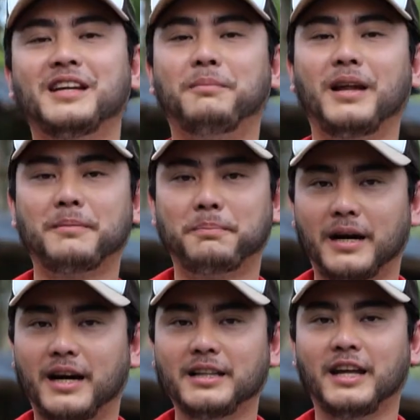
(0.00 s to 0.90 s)
the blade
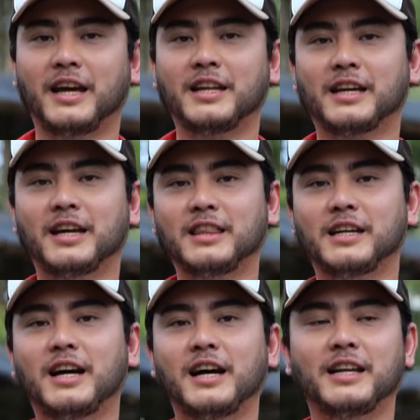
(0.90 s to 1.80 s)
part. And dekat
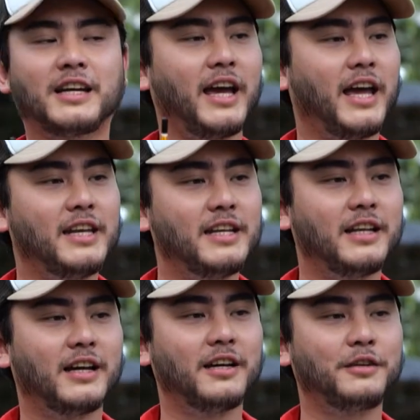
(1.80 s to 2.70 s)
tengah, dekat
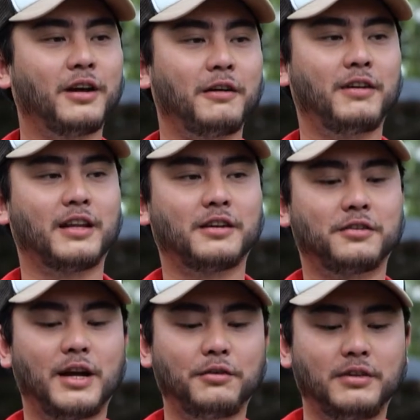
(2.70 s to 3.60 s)
handle lah, you have like the
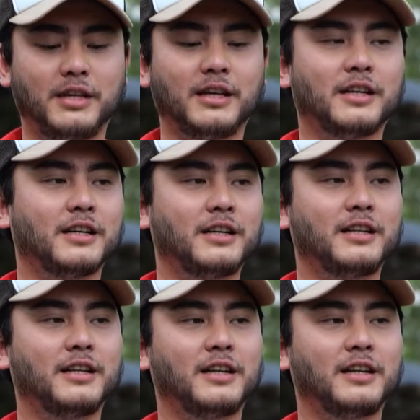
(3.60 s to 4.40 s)
round thing here.